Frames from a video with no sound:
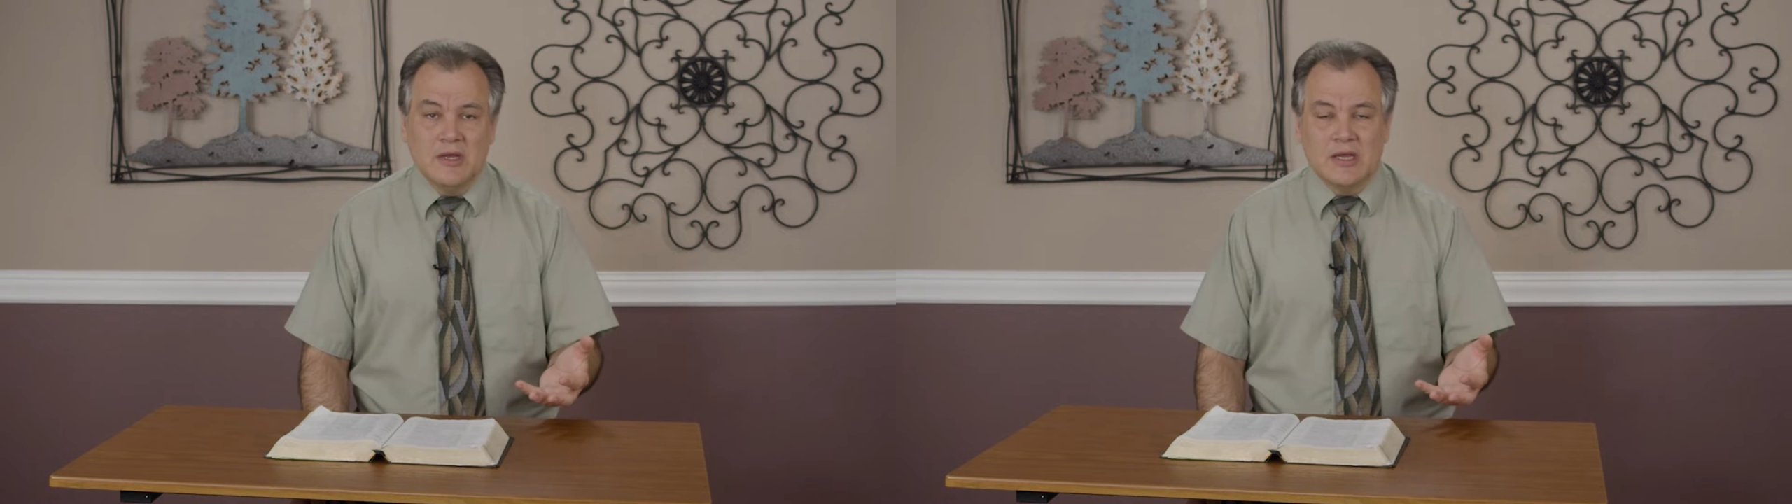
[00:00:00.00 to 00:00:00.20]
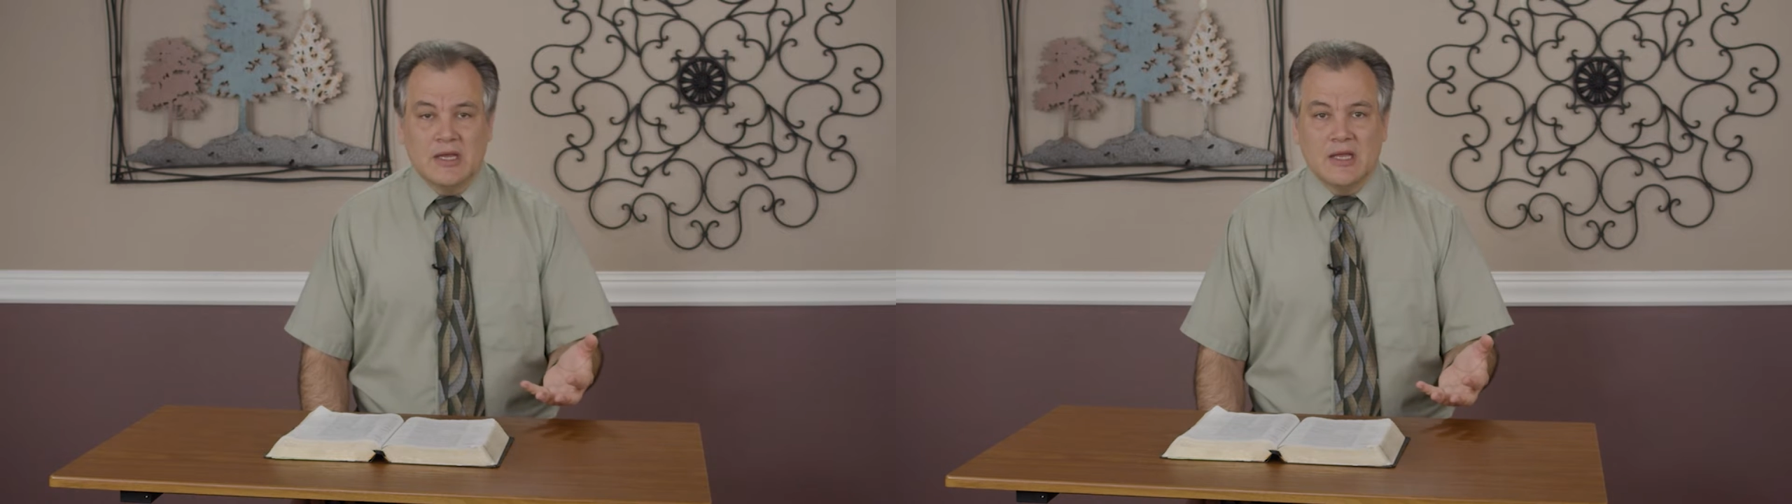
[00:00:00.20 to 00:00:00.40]

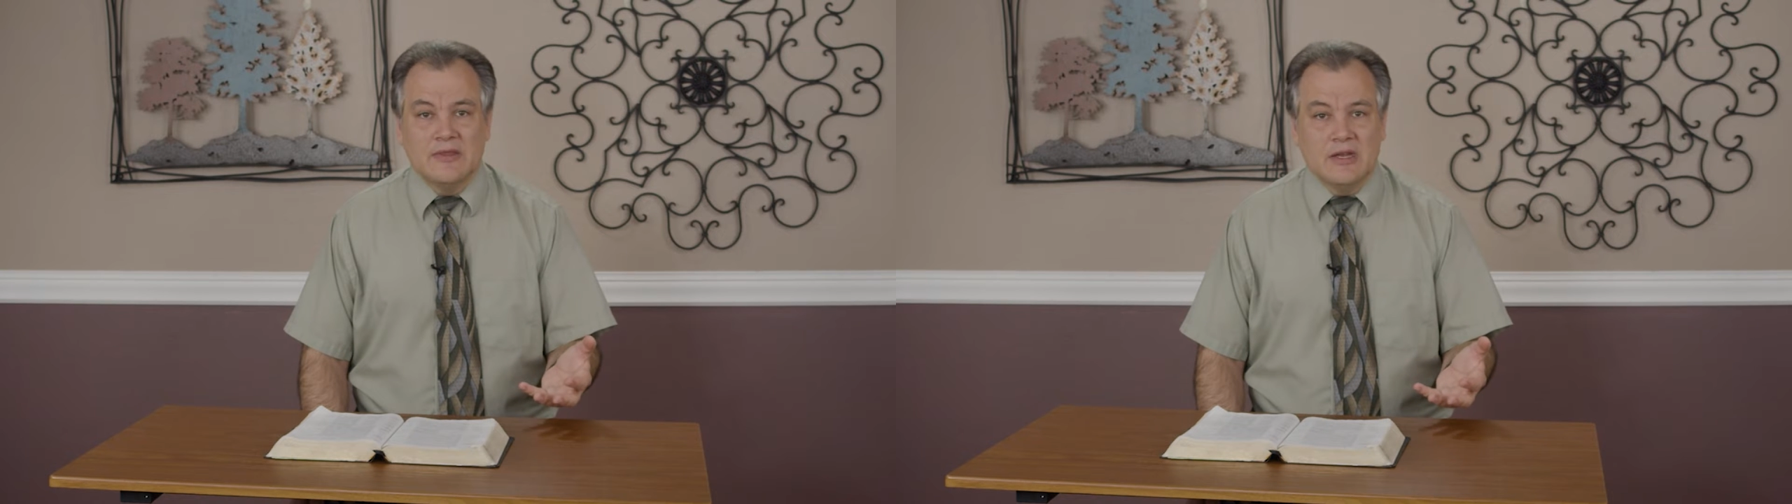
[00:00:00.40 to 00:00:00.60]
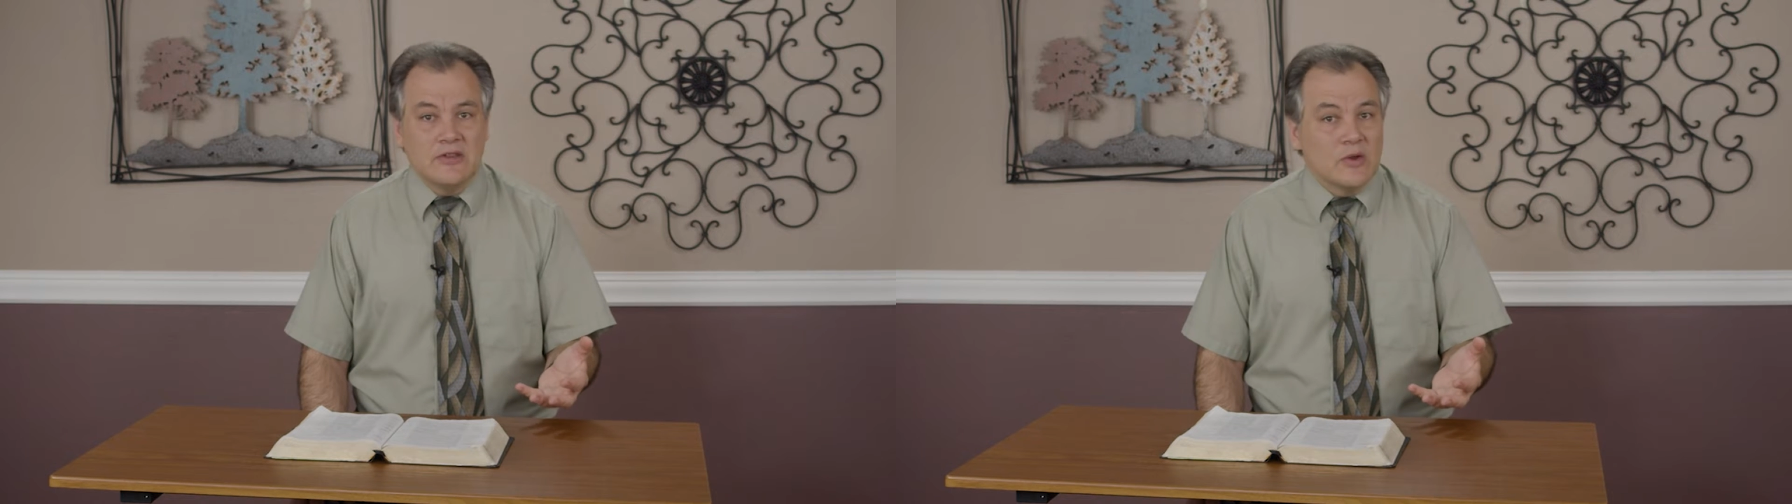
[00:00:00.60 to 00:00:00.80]

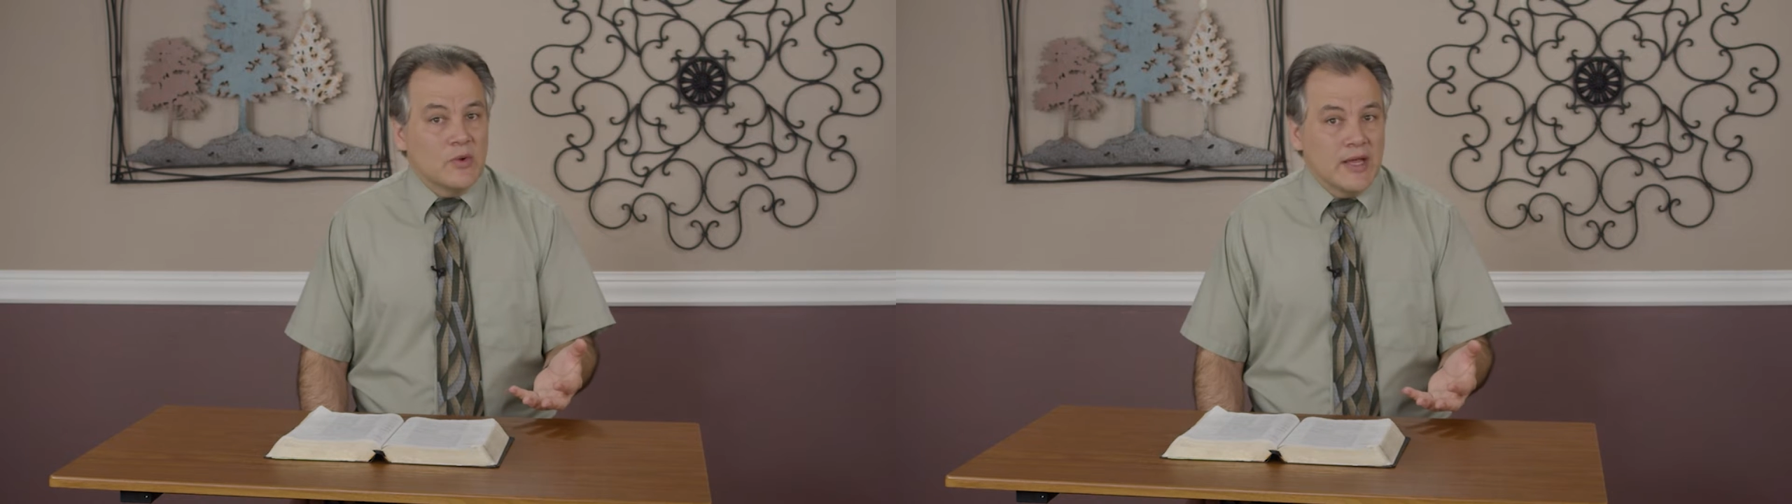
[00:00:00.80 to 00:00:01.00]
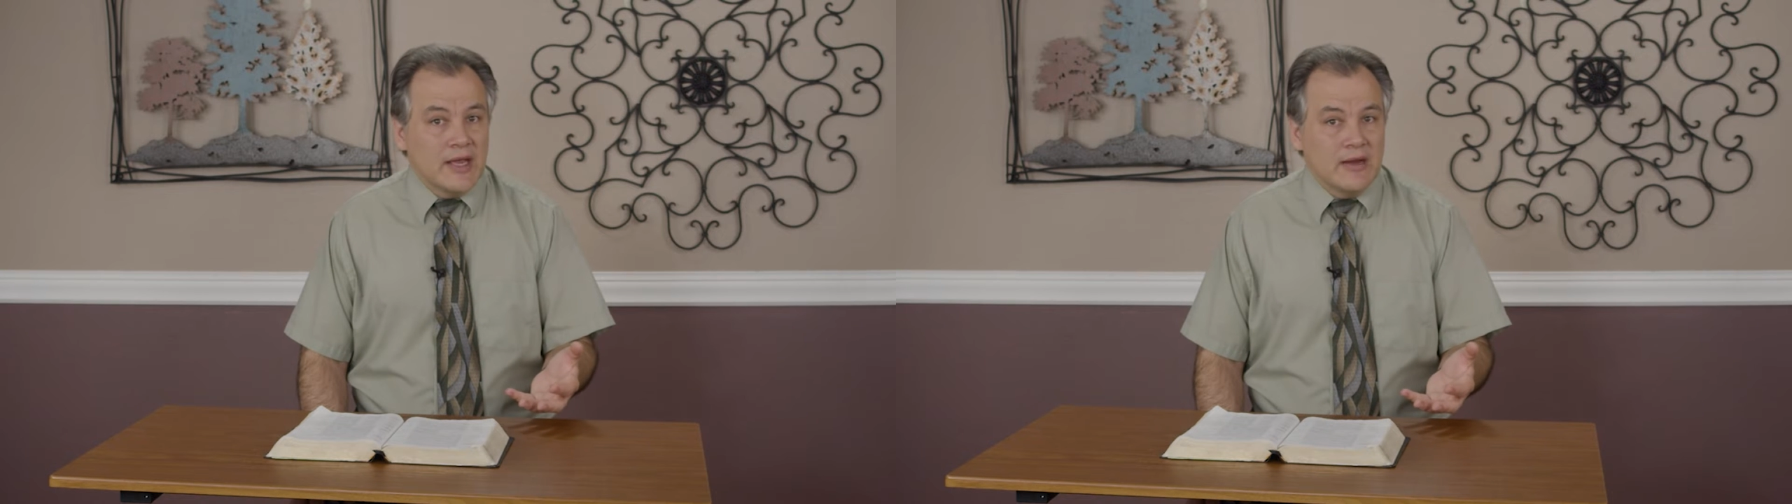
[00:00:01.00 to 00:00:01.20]
again, then it's
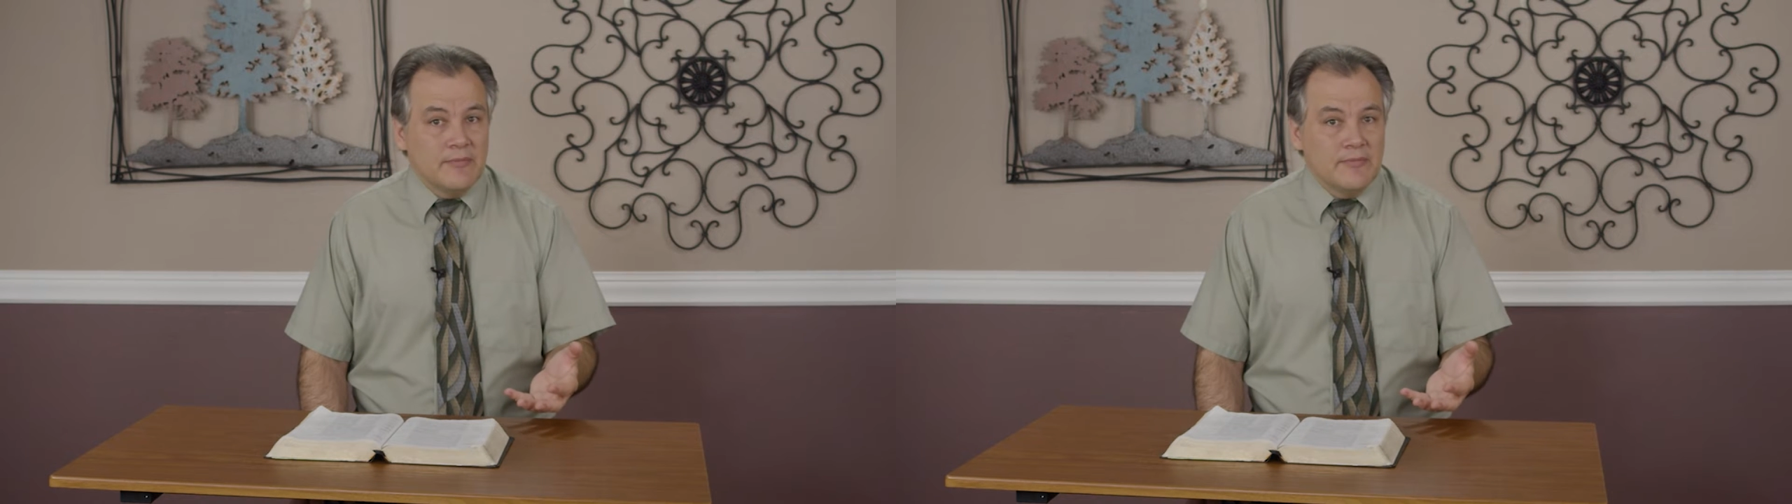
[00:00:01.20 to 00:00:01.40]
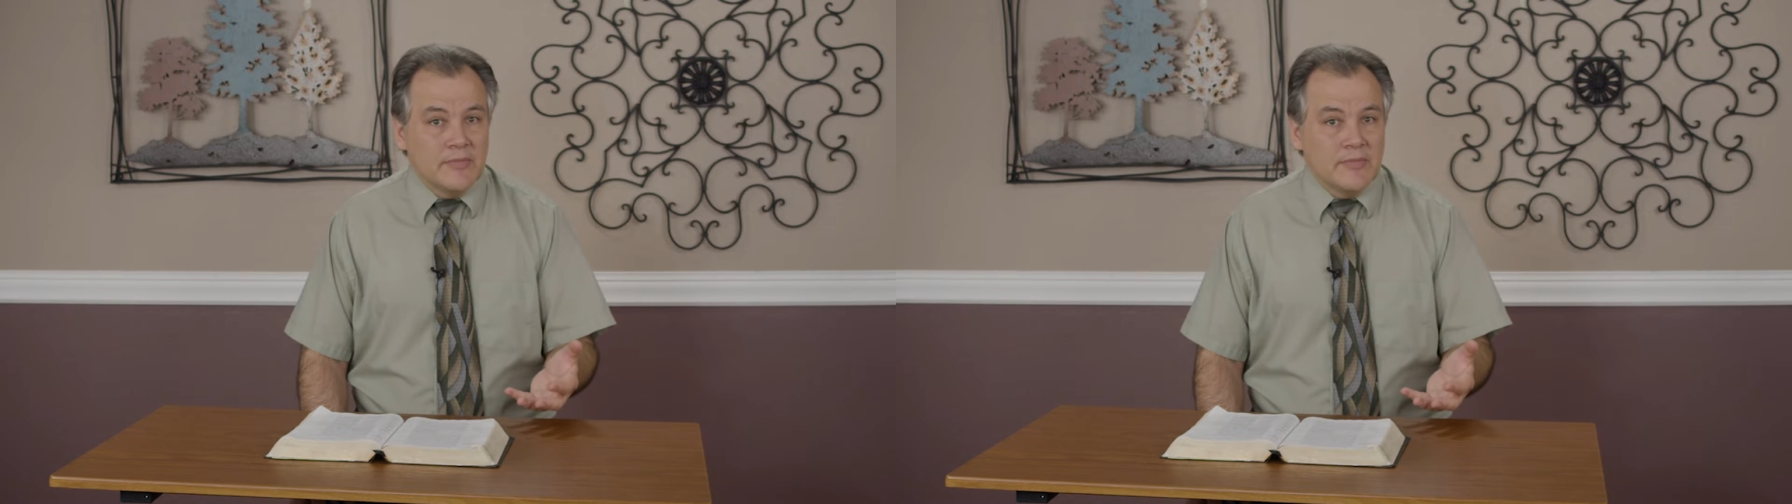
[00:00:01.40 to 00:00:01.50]
okay.